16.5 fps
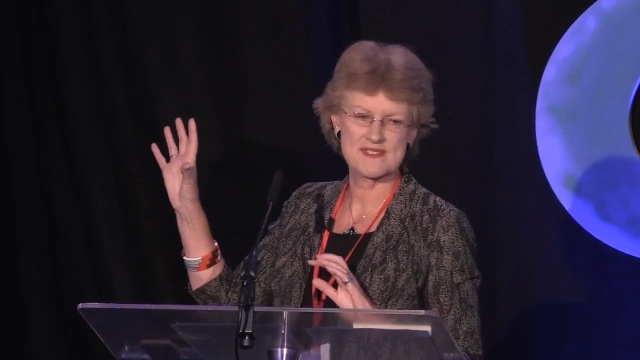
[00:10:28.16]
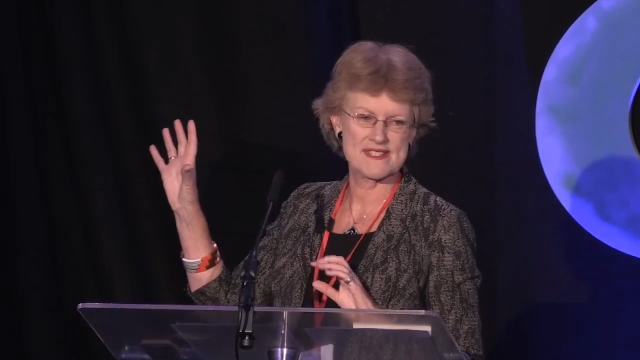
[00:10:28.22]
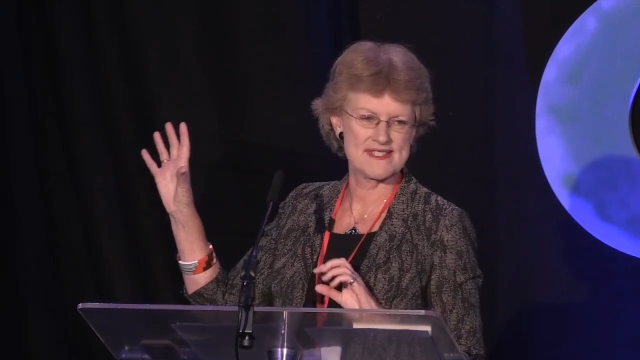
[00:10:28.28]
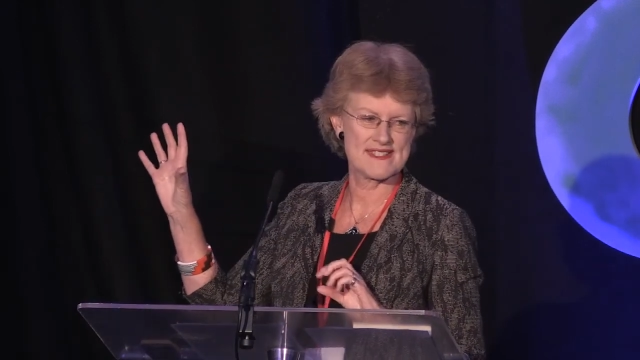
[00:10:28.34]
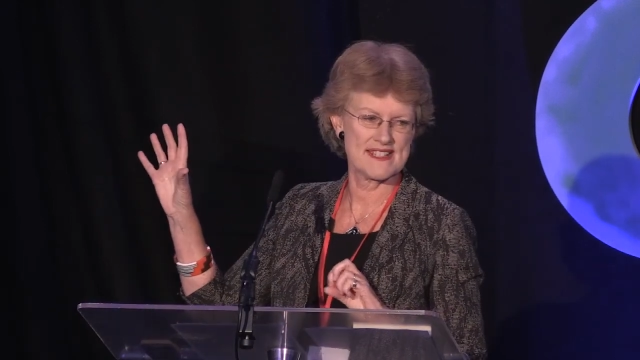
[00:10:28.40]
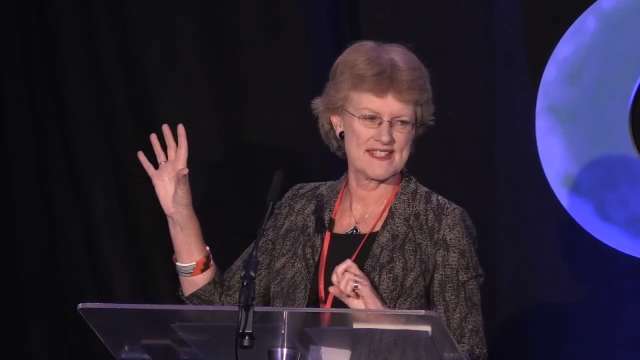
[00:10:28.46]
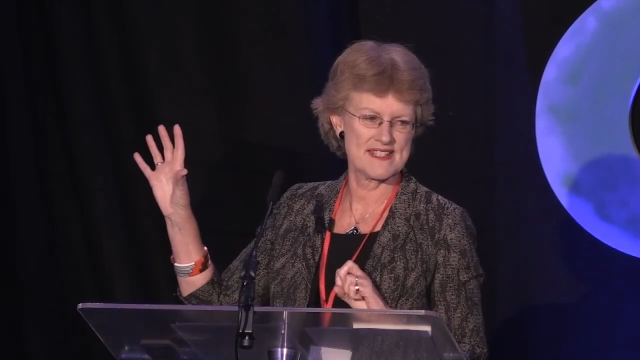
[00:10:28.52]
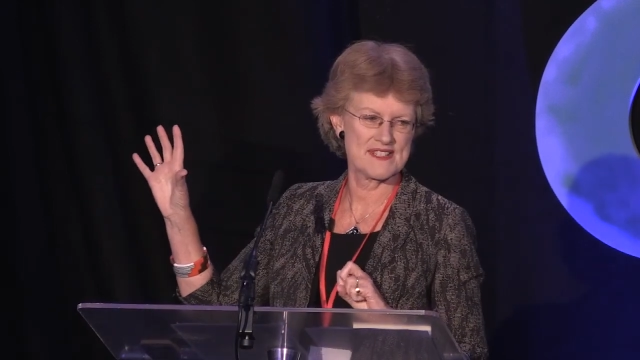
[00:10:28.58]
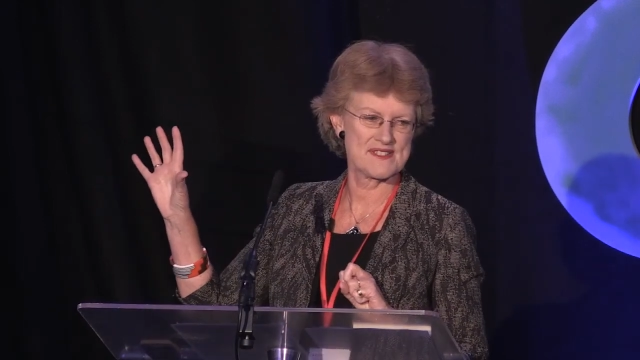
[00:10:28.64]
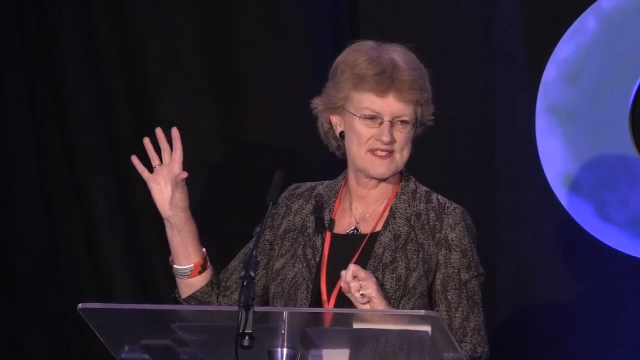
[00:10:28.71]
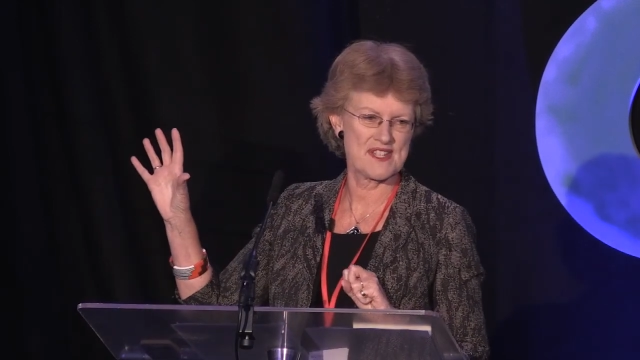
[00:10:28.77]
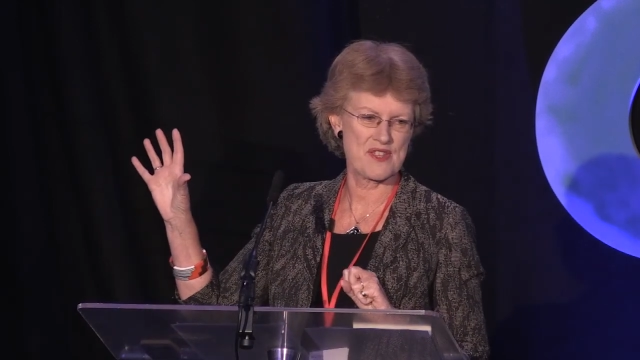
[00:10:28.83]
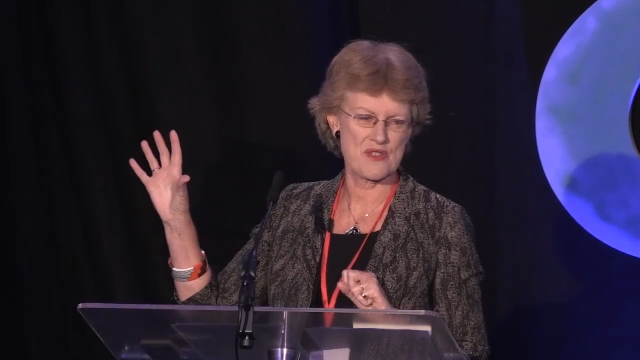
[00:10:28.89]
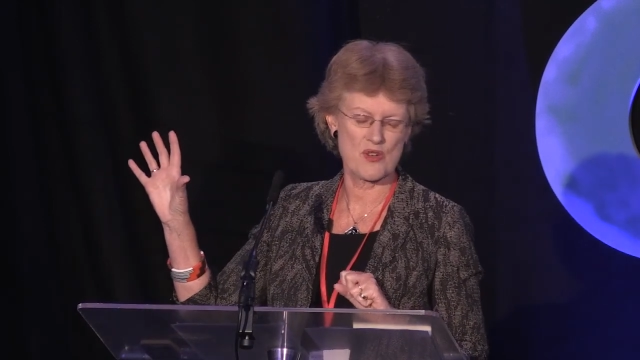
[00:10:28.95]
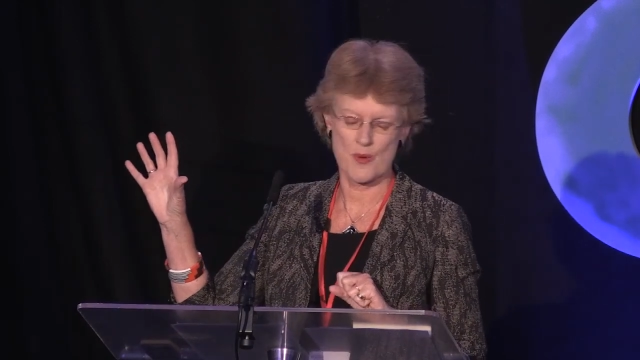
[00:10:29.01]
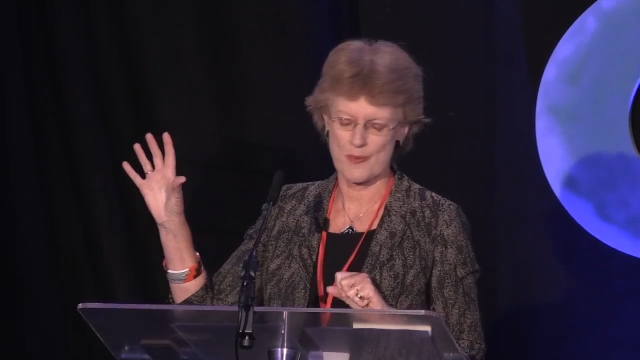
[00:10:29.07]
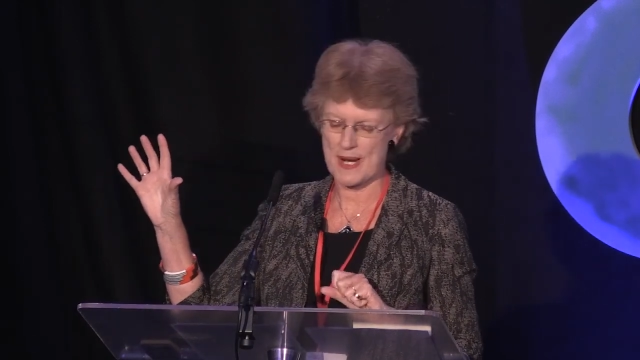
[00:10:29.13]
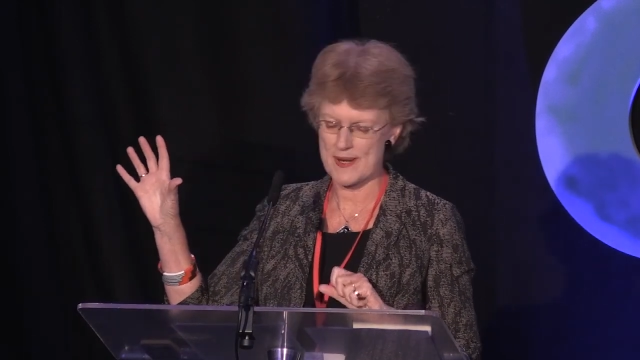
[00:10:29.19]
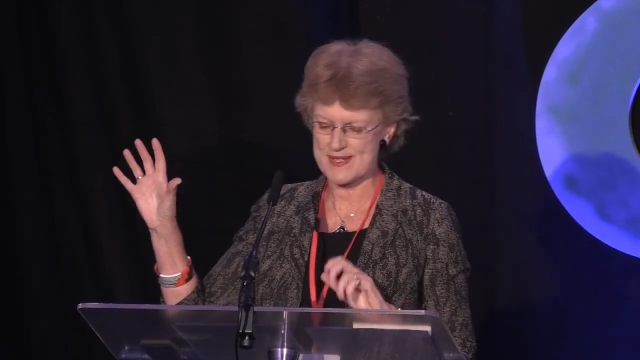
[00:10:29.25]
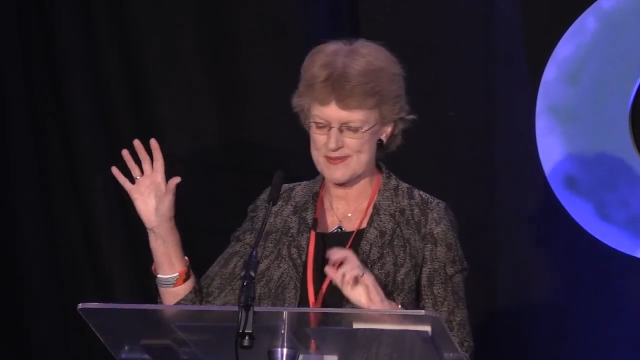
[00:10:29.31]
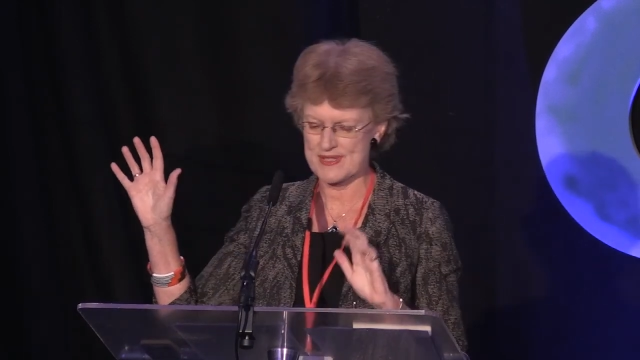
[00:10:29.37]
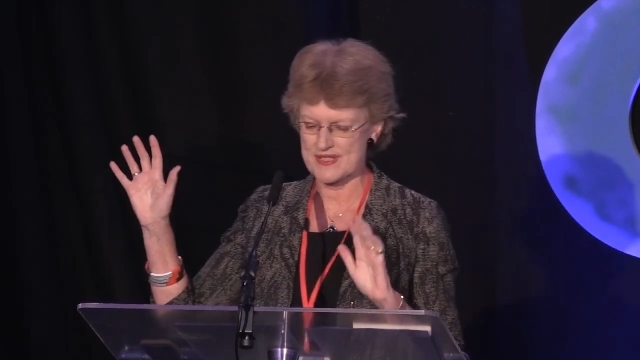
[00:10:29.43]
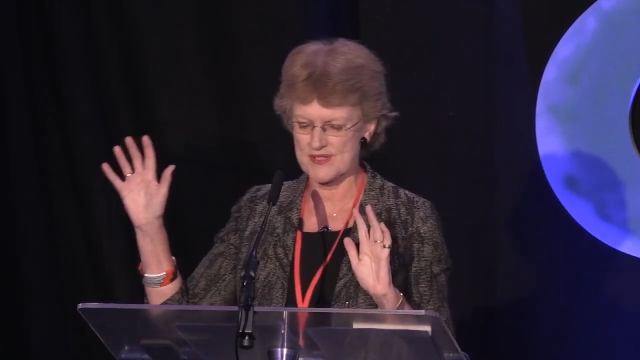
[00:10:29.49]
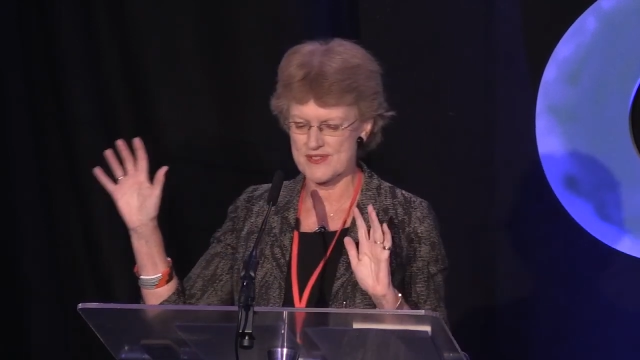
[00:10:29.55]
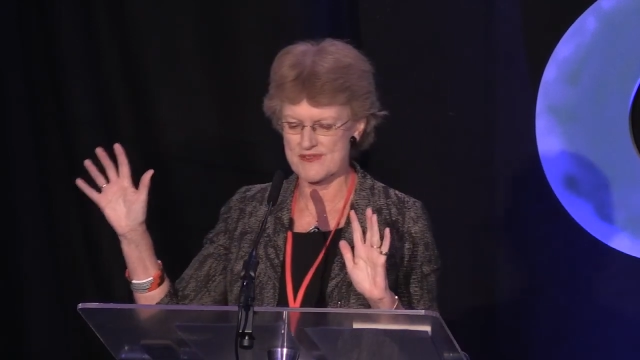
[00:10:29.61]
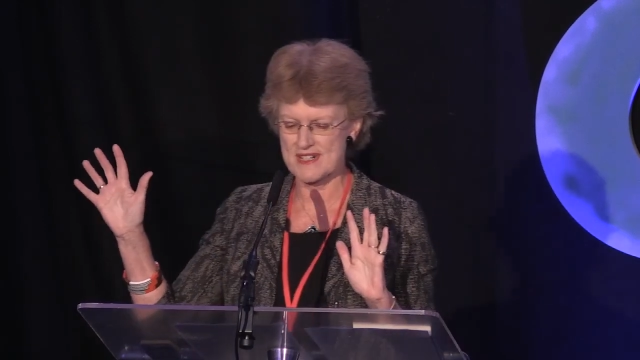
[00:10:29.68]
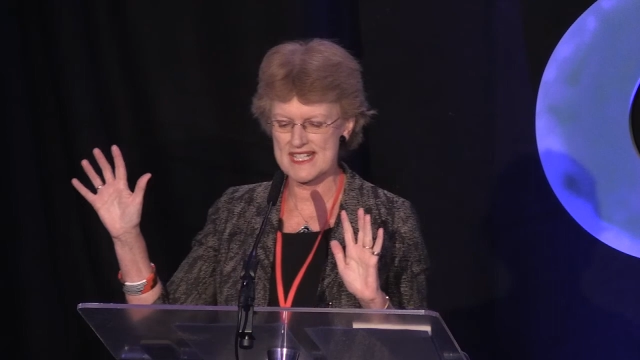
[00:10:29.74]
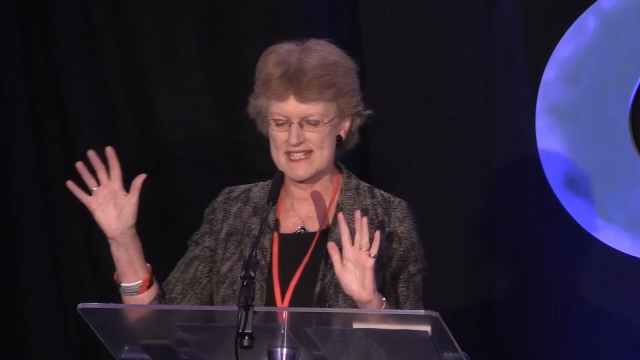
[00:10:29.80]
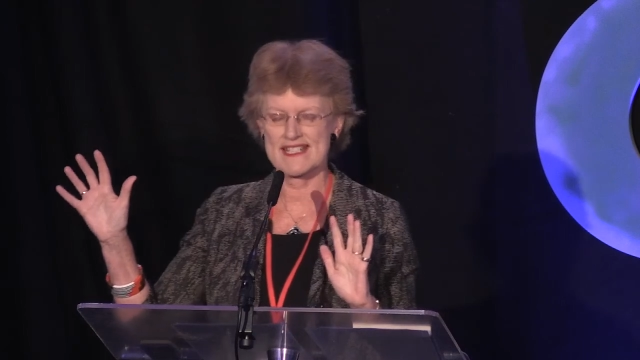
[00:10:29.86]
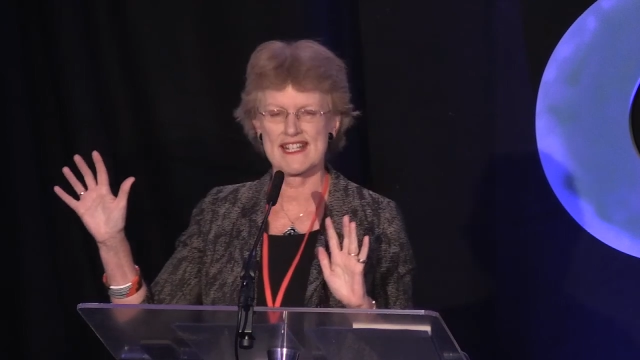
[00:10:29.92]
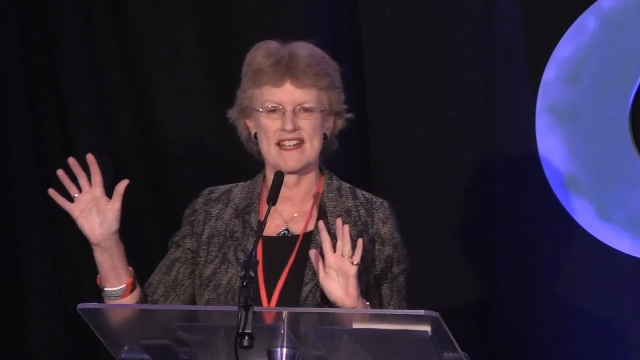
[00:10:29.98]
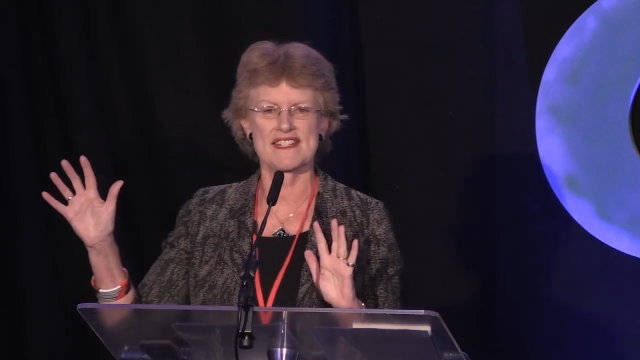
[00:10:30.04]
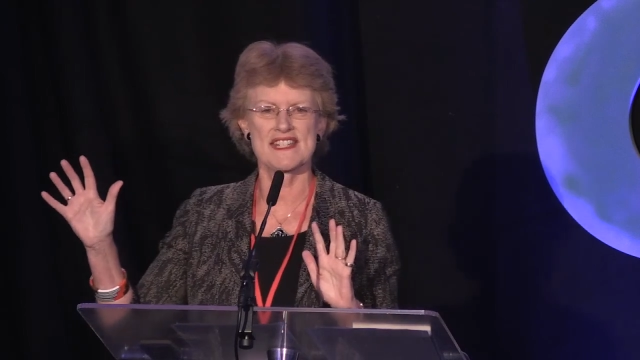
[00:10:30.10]
see? Because I thought perhaps we could read it
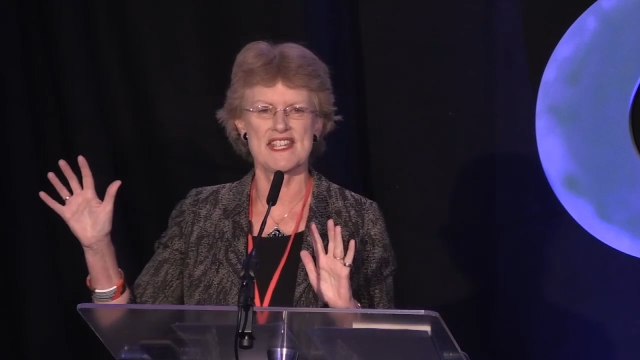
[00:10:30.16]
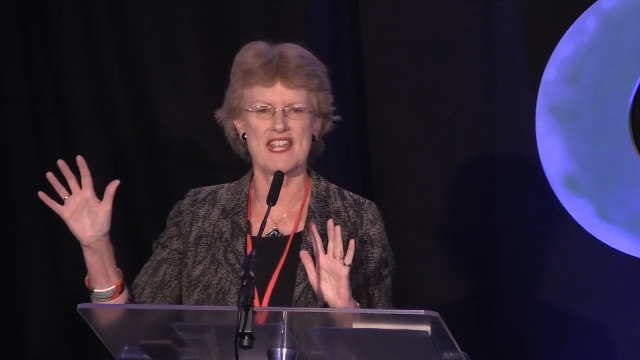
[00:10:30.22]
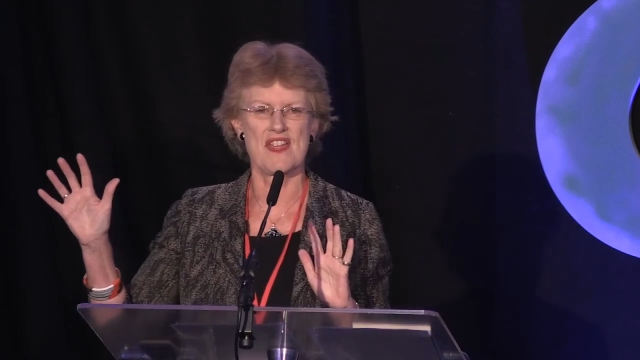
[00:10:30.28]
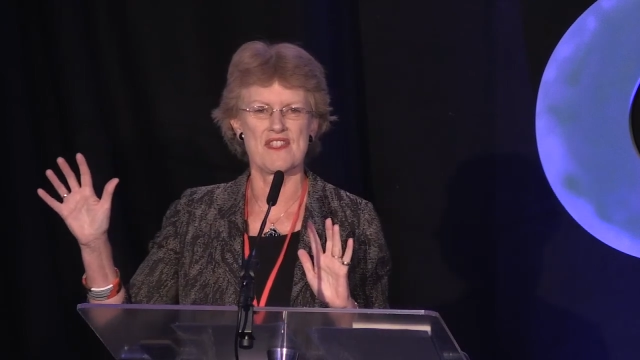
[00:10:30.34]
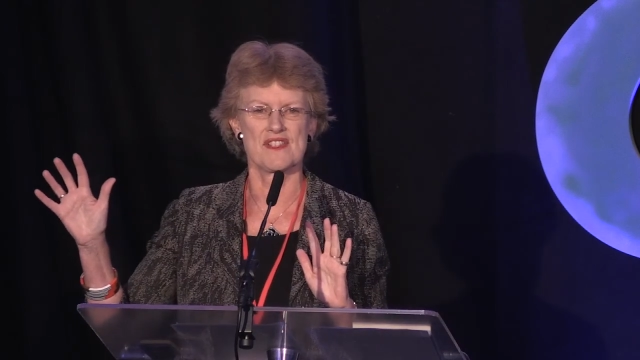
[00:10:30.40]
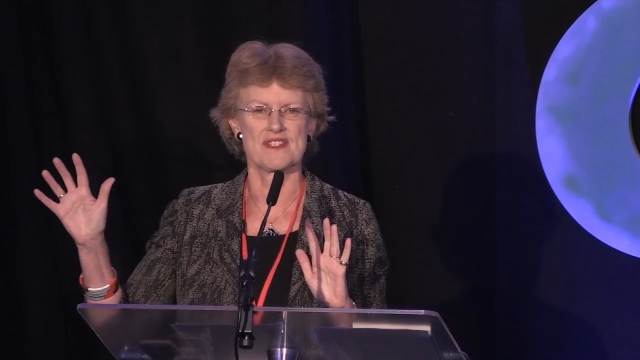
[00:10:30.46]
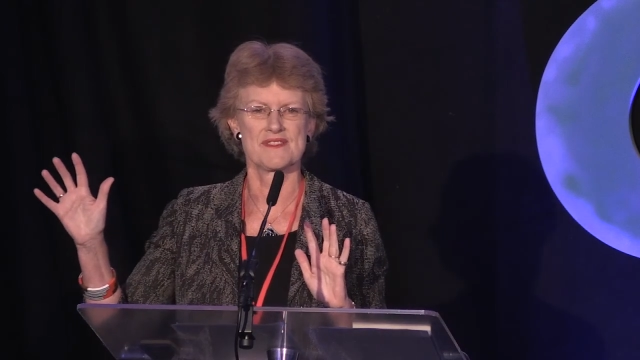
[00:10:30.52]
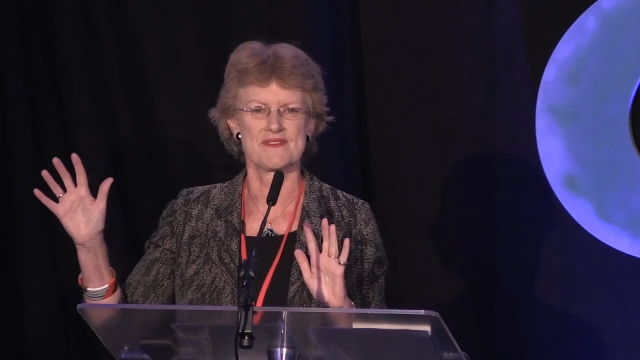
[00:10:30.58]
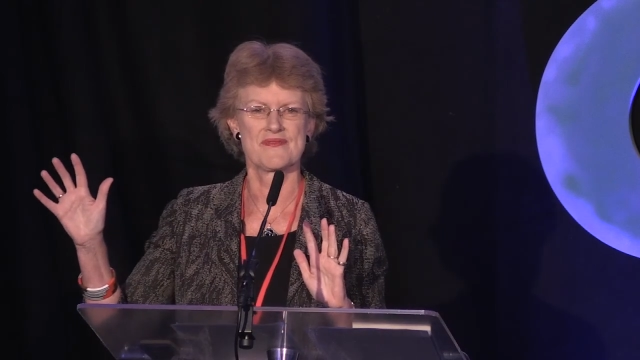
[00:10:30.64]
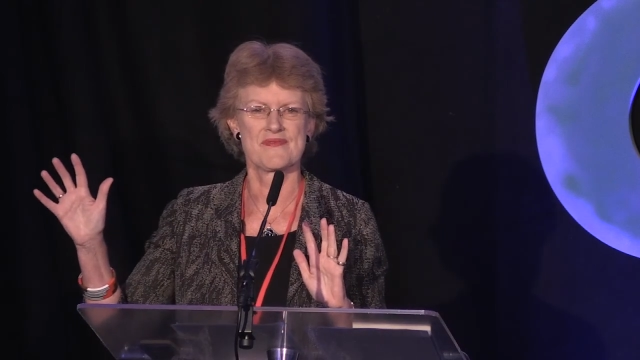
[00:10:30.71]
out together.